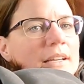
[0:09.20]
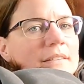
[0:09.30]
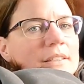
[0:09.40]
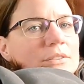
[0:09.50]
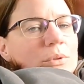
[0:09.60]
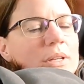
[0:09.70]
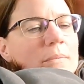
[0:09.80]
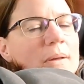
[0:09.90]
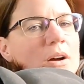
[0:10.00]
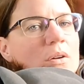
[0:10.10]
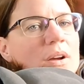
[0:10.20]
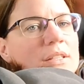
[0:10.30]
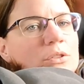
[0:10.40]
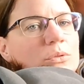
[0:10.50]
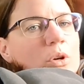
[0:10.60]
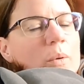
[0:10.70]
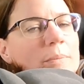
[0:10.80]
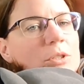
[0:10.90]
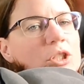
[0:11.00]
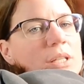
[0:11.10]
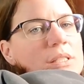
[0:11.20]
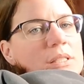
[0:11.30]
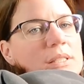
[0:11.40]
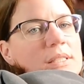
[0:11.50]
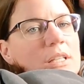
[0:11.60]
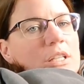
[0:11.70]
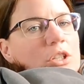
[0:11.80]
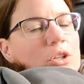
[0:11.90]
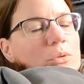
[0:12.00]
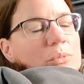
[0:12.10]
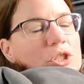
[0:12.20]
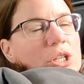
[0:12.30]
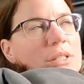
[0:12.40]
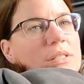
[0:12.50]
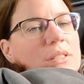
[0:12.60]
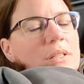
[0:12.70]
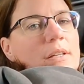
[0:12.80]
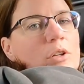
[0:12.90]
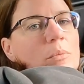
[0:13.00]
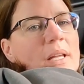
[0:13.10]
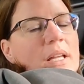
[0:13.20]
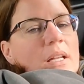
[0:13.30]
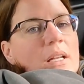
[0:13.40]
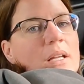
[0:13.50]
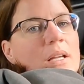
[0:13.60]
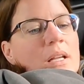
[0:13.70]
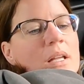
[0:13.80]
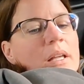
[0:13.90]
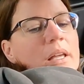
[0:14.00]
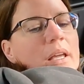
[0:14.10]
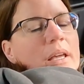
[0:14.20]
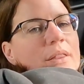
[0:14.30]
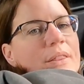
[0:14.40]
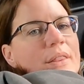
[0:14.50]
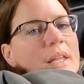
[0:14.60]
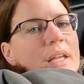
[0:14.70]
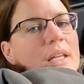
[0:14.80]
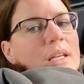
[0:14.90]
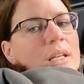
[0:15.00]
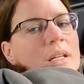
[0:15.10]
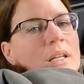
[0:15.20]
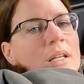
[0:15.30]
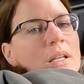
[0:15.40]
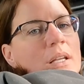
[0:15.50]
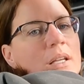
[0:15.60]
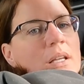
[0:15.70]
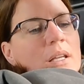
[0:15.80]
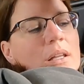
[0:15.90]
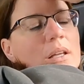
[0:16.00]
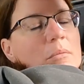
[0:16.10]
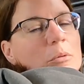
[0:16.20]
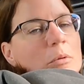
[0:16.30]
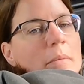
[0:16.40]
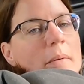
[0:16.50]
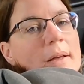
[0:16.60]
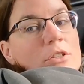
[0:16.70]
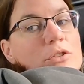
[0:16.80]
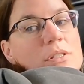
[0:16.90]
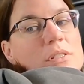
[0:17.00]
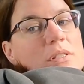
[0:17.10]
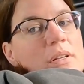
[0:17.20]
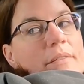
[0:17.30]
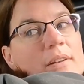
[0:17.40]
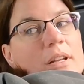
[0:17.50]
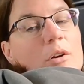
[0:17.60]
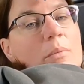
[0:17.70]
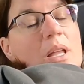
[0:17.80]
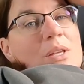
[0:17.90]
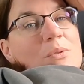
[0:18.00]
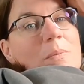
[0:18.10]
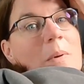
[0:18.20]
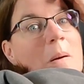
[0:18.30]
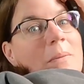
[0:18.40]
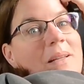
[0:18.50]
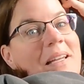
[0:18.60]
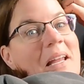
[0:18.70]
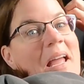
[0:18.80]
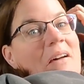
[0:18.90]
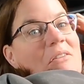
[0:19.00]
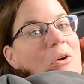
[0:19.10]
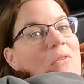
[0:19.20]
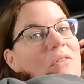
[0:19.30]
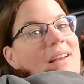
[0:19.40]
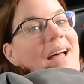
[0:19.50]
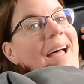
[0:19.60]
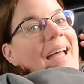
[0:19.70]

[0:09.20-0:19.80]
these would come out. This would go up just, the seat could go just a little bit. And then I'm gonna put my mattress and stuff in here because we're probably gonna have an overnight.